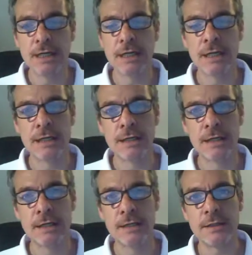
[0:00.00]

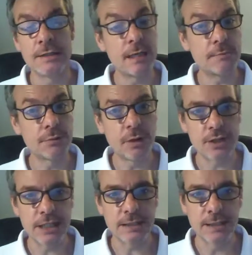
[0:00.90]
term
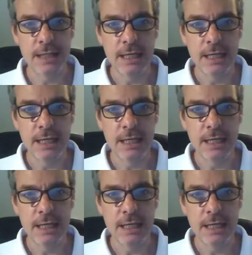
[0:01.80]
project,